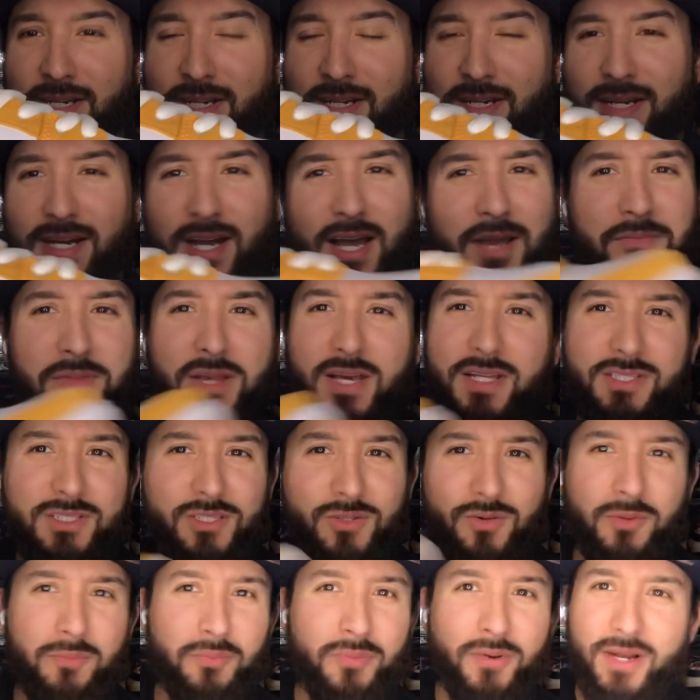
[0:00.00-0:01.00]
I'm not so
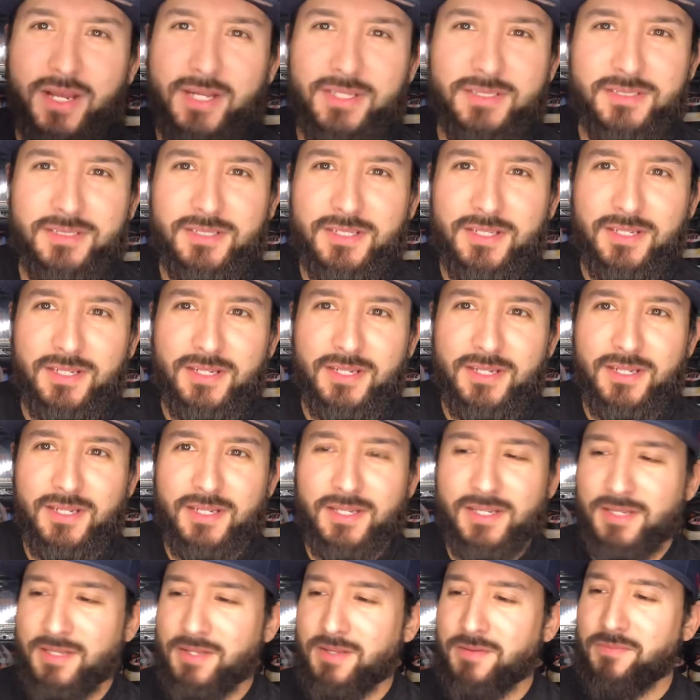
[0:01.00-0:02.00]
impressed.
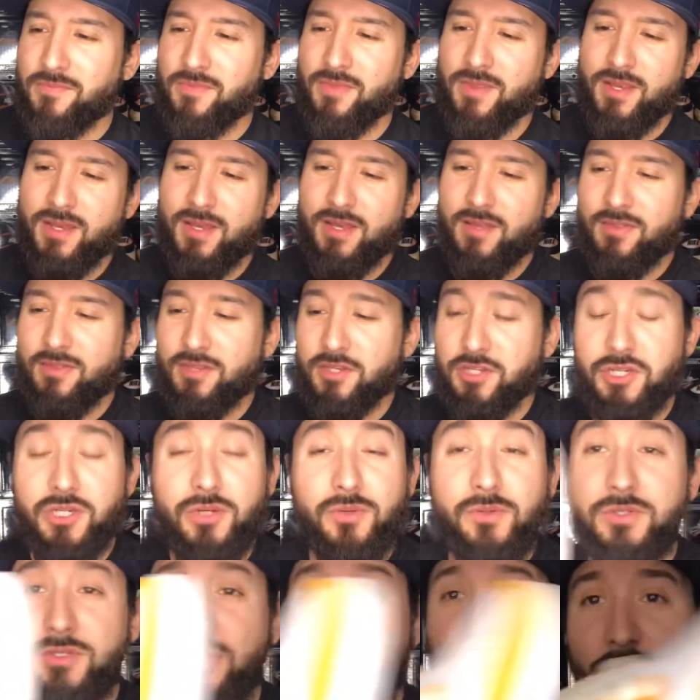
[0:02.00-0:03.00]
The shoe
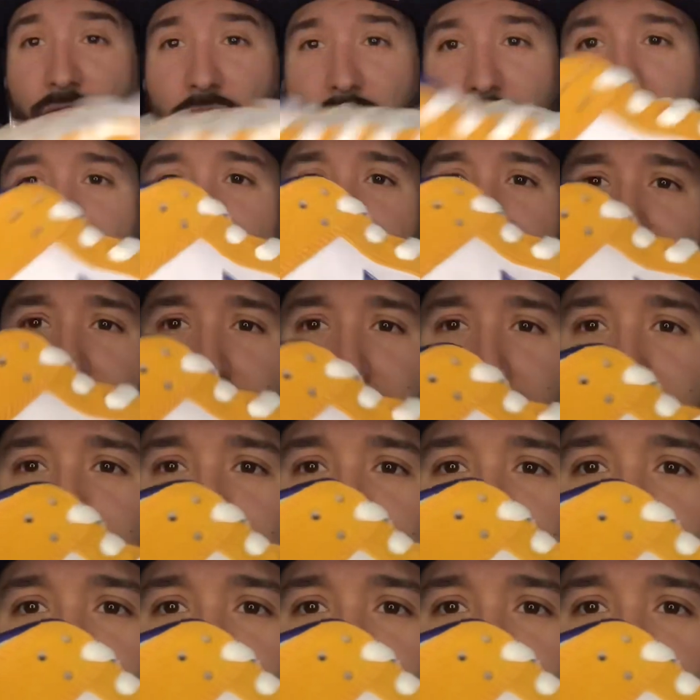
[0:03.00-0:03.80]
is overall nice,